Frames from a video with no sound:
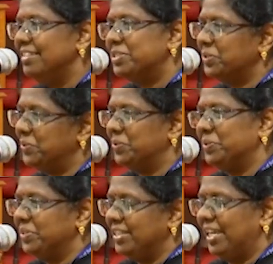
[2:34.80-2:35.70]

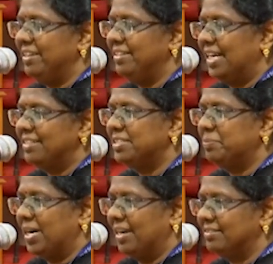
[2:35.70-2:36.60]
So they, that is the
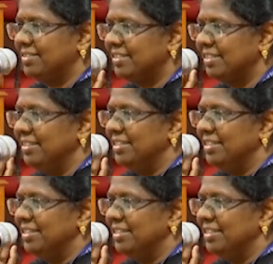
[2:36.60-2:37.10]
practice.